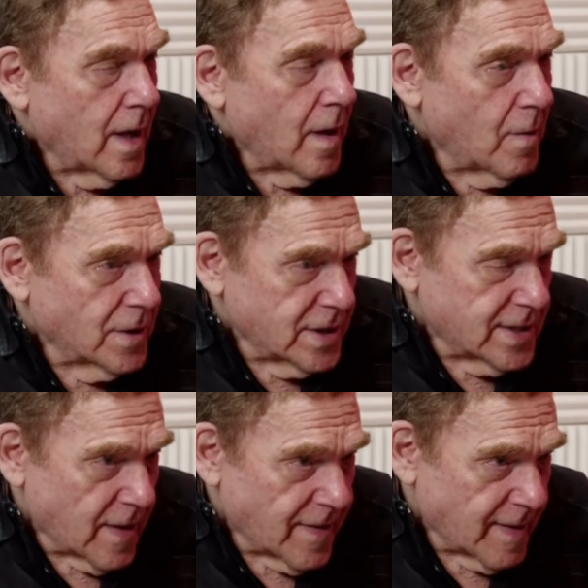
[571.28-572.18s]
I went to
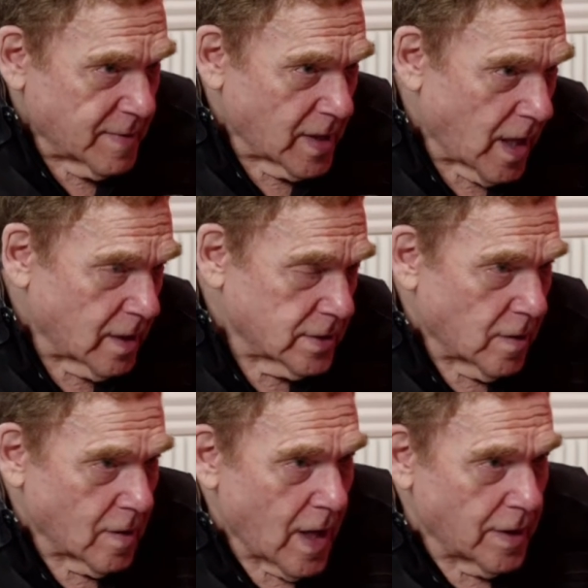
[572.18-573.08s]
Southampton College,
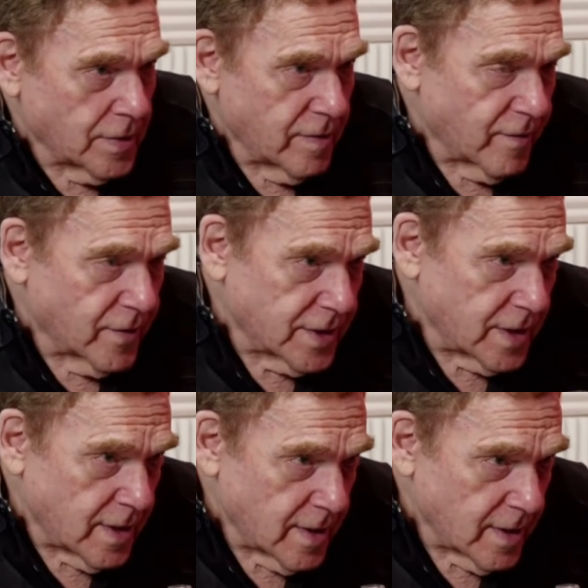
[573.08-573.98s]
Long Island University.